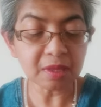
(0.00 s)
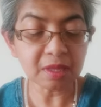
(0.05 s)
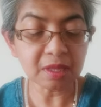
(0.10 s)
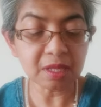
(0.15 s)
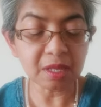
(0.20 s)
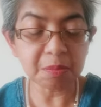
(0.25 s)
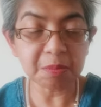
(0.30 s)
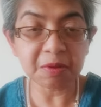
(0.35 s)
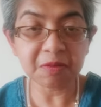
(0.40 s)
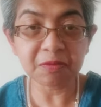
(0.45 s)

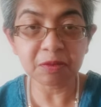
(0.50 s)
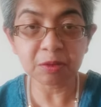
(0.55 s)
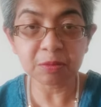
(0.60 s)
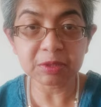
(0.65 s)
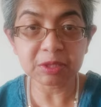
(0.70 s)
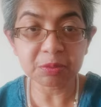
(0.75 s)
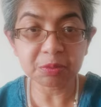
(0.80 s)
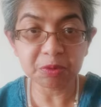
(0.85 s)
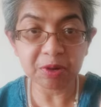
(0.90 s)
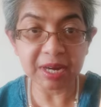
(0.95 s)
the perfume
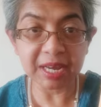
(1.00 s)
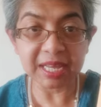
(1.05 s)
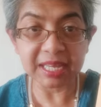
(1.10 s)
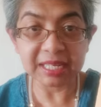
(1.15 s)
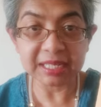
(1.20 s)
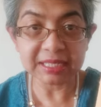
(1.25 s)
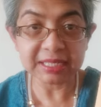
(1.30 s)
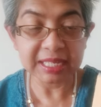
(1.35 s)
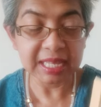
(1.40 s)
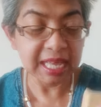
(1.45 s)

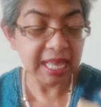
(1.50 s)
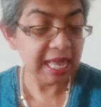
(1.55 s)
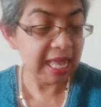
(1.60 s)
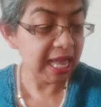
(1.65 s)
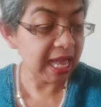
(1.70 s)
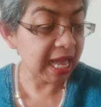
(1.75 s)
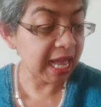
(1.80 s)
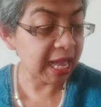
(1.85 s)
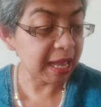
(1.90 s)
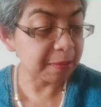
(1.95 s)
sprays
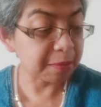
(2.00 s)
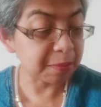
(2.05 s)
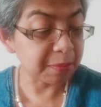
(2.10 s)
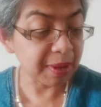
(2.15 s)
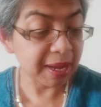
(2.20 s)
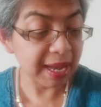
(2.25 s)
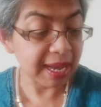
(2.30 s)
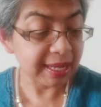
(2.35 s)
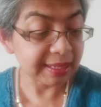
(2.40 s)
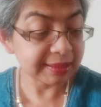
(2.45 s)
uh,
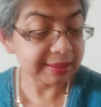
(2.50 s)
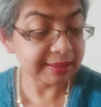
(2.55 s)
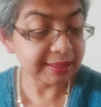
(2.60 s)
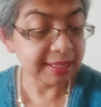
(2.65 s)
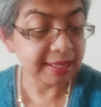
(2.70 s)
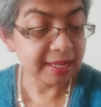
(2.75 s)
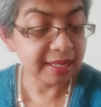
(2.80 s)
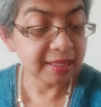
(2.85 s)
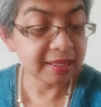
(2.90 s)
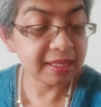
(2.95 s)
but
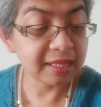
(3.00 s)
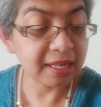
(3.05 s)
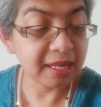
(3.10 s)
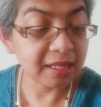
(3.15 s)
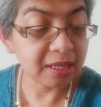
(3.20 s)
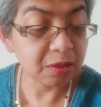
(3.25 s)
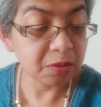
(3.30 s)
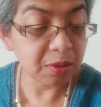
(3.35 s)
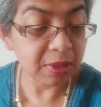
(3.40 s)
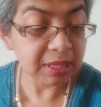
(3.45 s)
the
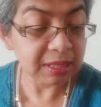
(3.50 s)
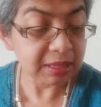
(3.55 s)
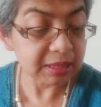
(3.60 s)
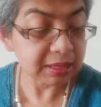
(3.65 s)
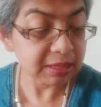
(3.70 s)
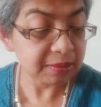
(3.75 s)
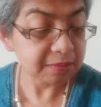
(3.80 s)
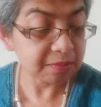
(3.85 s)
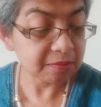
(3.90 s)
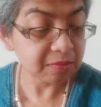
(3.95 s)
other
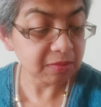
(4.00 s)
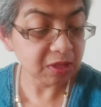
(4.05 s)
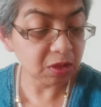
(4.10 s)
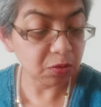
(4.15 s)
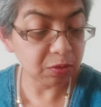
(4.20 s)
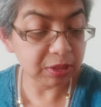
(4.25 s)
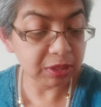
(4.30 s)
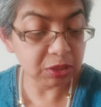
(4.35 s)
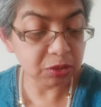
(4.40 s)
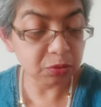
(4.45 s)
ones
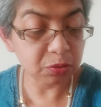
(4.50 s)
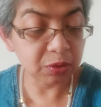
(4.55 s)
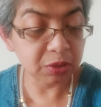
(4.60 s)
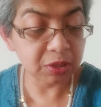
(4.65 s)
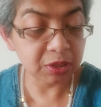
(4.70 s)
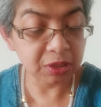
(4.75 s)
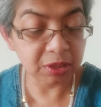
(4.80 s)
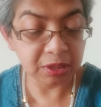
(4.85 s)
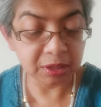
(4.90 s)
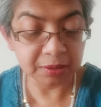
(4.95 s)
which
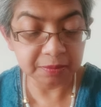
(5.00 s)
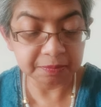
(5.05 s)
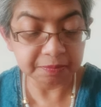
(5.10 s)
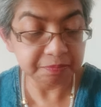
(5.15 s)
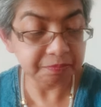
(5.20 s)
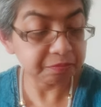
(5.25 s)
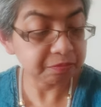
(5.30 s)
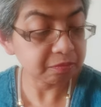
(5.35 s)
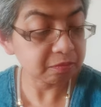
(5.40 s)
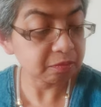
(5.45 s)
were
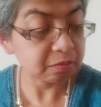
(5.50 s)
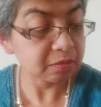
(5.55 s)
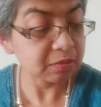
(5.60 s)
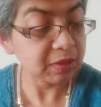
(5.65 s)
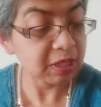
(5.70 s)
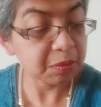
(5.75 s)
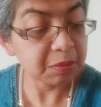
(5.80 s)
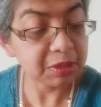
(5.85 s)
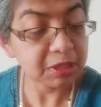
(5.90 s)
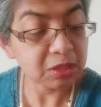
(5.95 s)

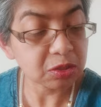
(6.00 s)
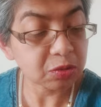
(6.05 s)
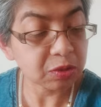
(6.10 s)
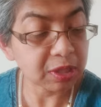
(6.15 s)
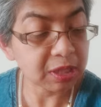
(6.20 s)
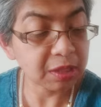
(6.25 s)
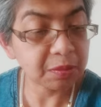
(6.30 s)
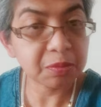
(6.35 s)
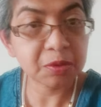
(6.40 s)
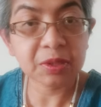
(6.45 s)
let me just
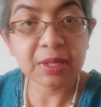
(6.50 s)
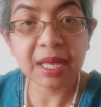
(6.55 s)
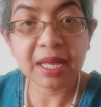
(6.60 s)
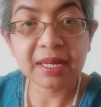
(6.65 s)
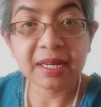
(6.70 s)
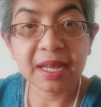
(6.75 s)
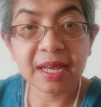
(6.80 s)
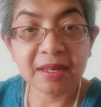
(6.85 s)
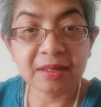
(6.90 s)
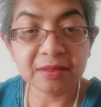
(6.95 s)
quickly put
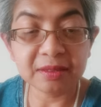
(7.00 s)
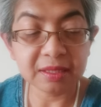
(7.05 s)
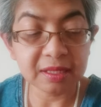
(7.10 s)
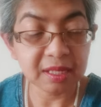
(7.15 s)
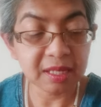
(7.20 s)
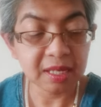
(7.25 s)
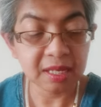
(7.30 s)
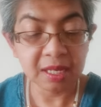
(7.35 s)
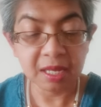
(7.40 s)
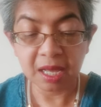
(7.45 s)
that down
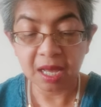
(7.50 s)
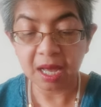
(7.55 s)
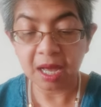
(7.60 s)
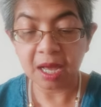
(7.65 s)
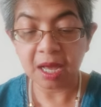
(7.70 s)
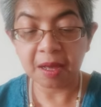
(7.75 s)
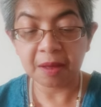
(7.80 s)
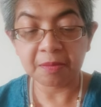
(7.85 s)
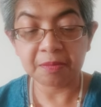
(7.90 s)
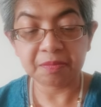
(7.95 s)

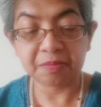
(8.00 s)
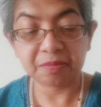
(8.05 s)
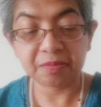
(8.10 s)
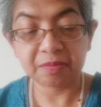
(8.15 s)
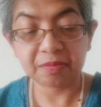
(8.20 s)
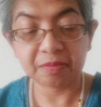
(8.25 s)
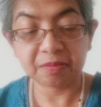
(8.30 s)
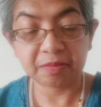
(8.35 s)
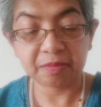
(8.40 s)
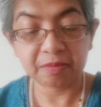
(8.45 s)
um,